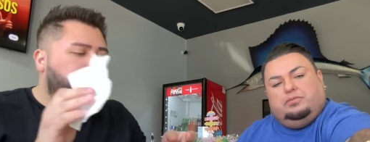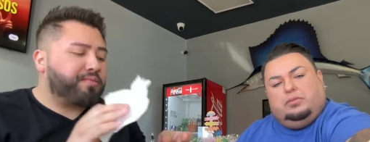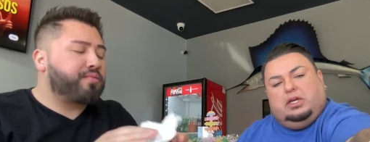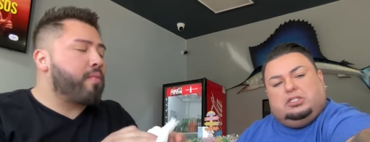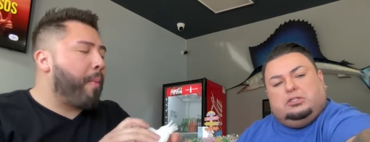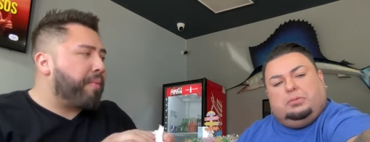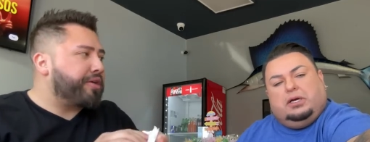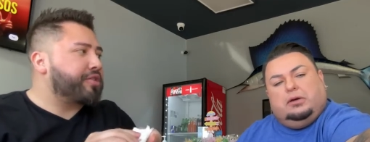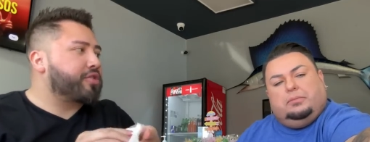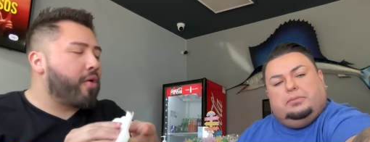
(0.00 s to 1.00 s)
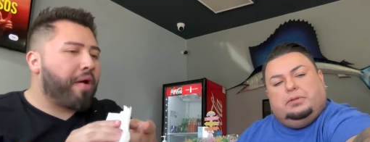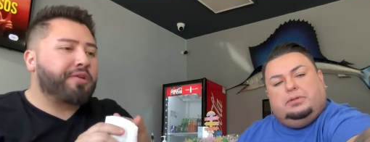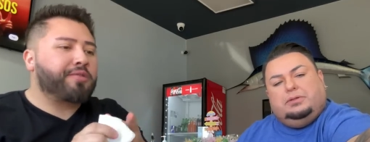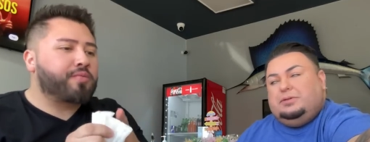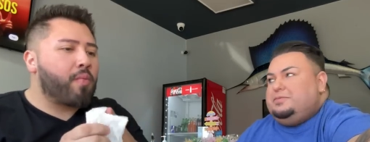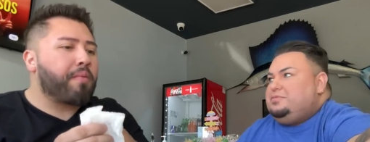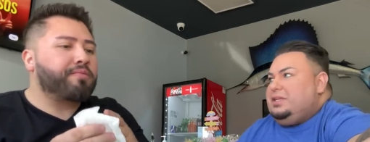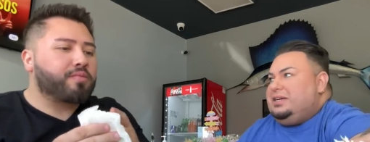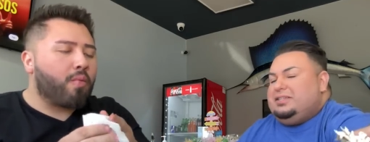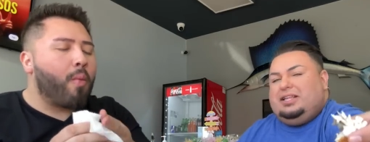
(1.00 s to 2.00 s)
Speaker 1: I just pick up.
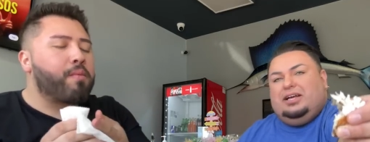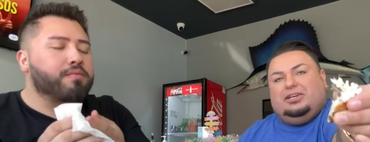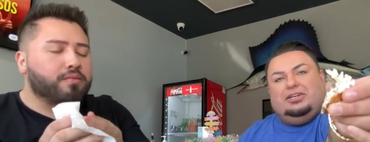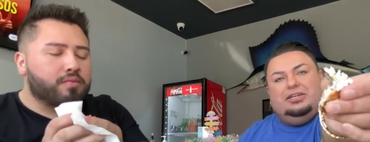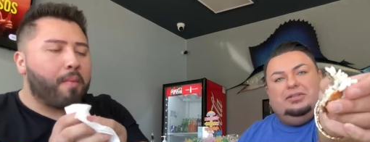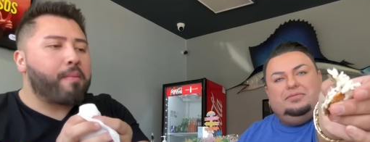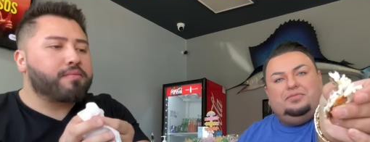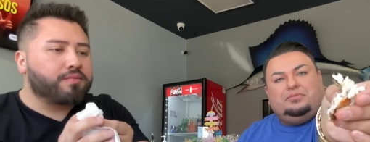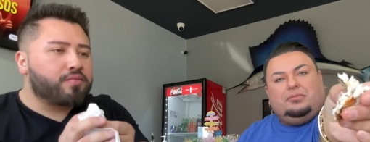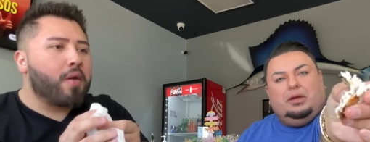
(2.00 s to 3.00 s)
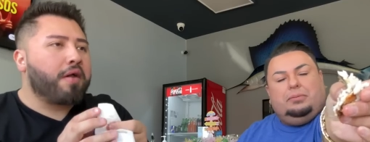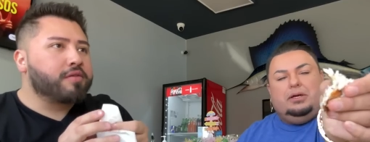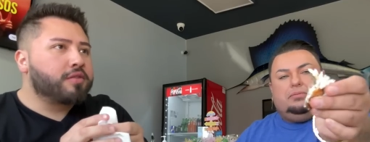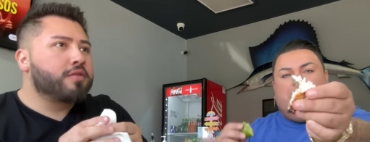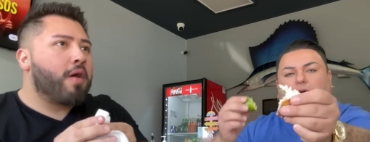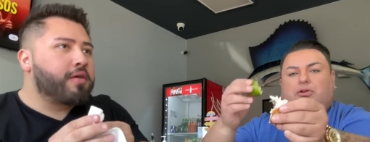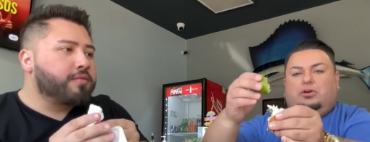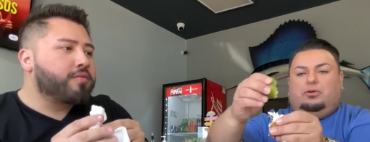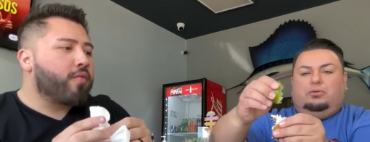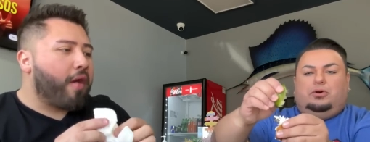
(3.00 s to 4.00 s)
Isn't that good? The whole
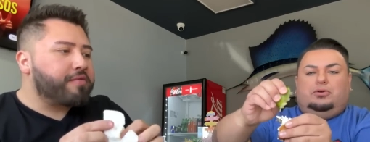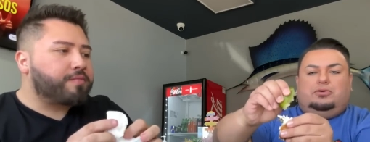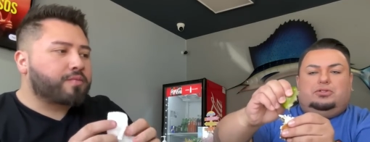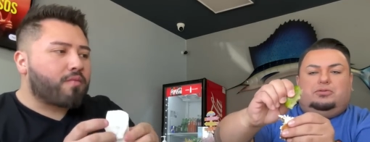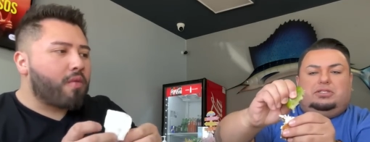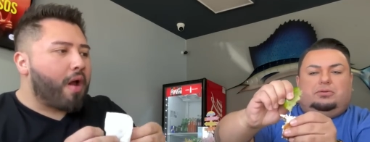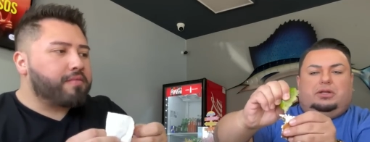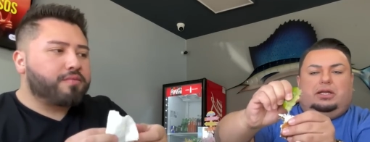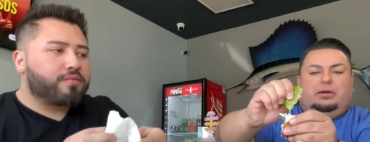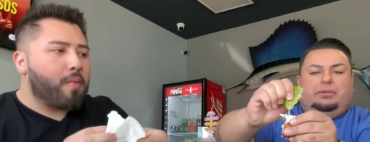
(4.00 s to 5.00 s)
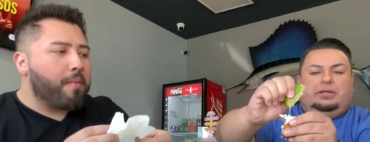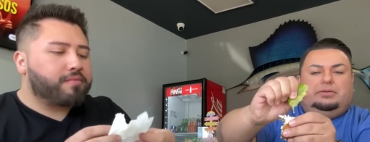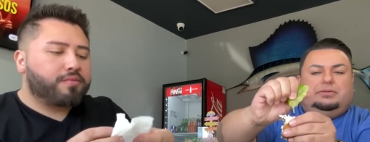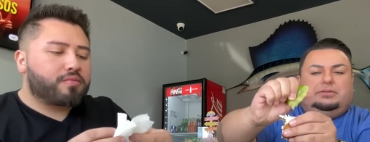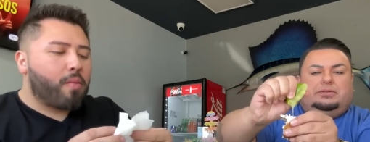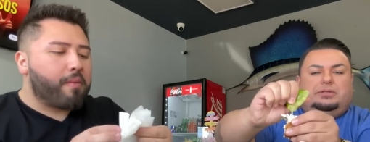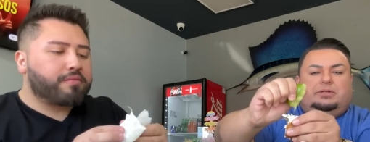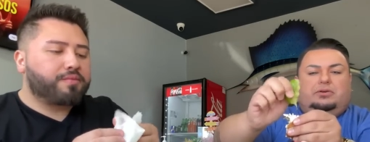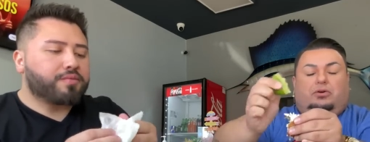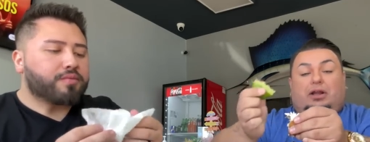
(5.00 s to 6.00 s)
little rolls with the lemon.
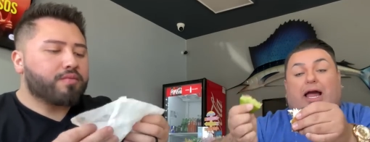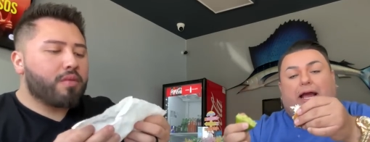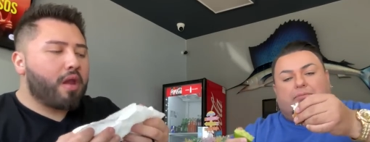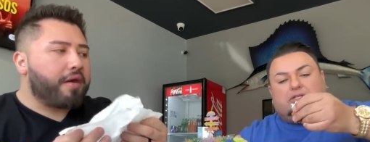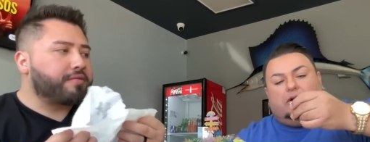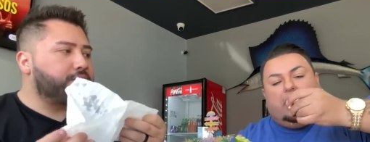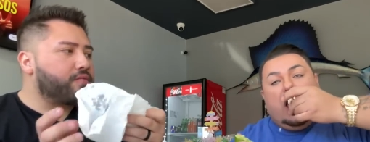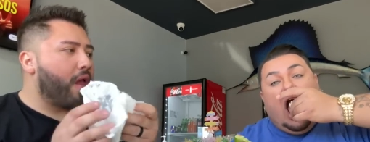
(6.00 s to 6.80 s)
Or lime, sorry.